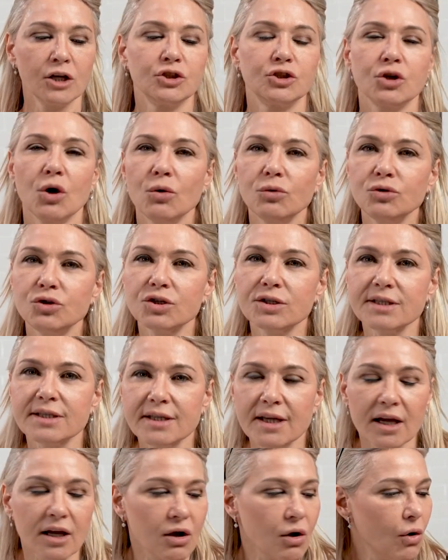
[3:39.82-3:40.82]
Don't just
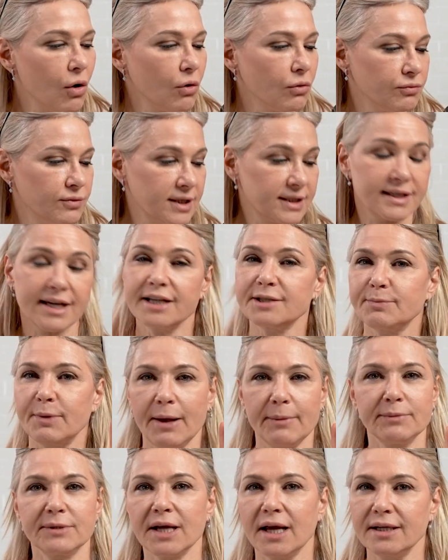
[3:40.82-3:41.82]
think, oh, this has
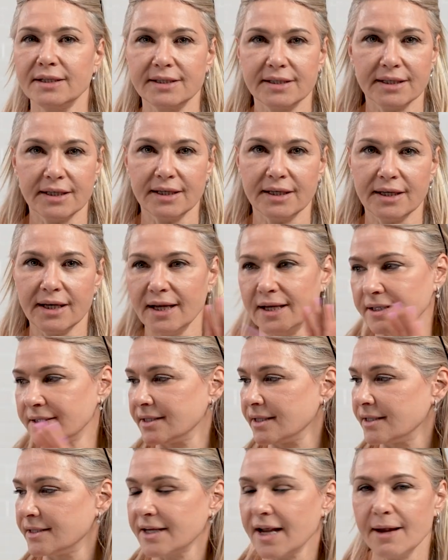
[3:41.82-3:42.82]
peptides in it and it's
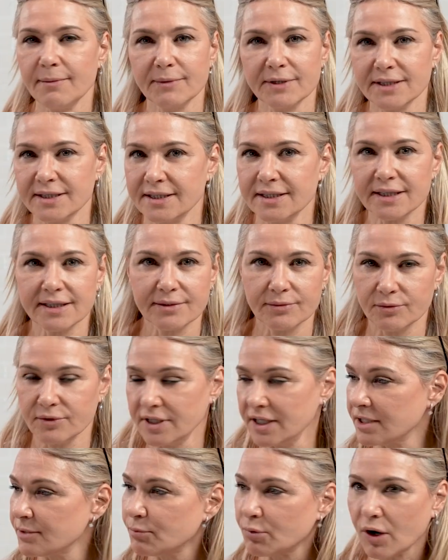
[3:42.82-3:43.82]
the same as
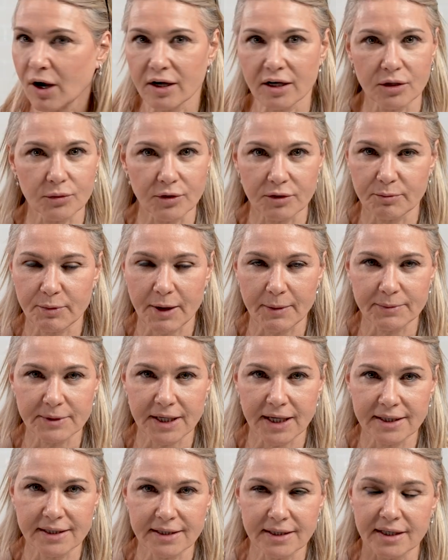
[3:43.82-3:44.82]
this product with
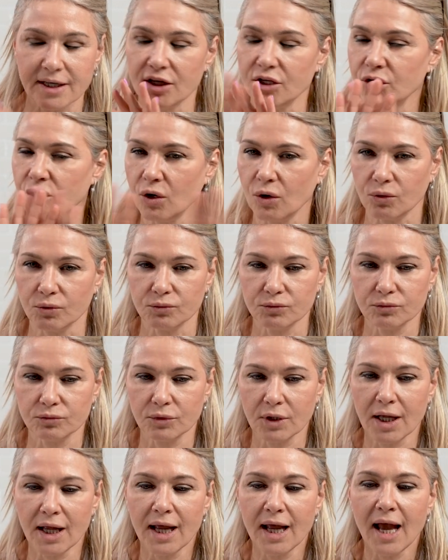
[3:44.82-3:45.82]
peptides in it. No.
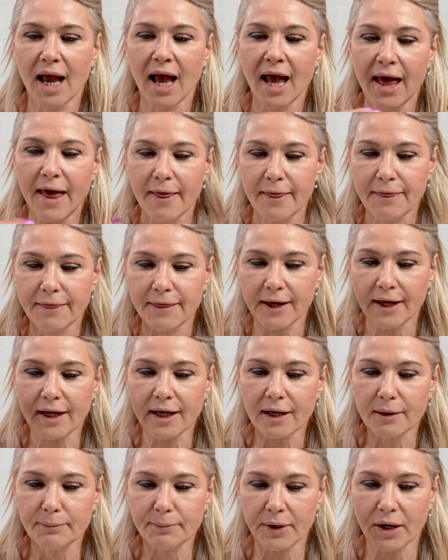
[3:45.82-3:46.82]

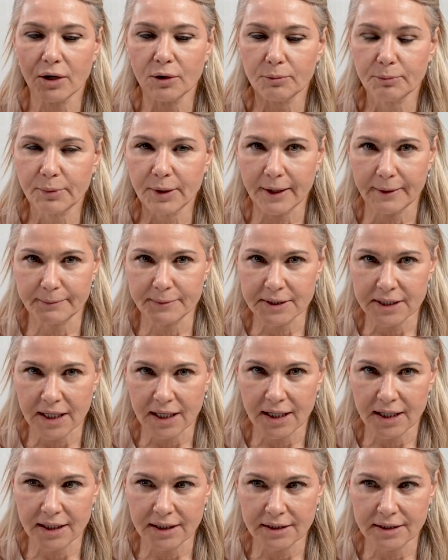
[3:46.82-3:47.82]
Think about
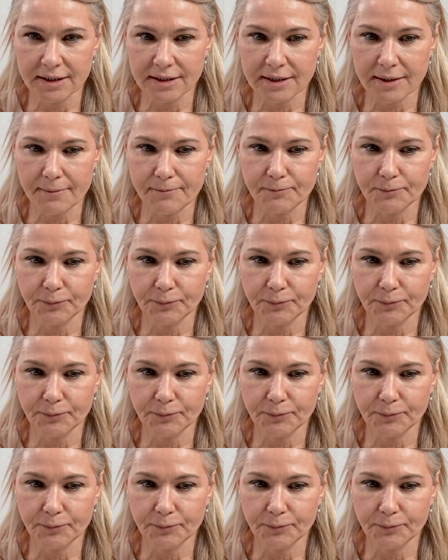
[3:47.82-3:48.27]
peptides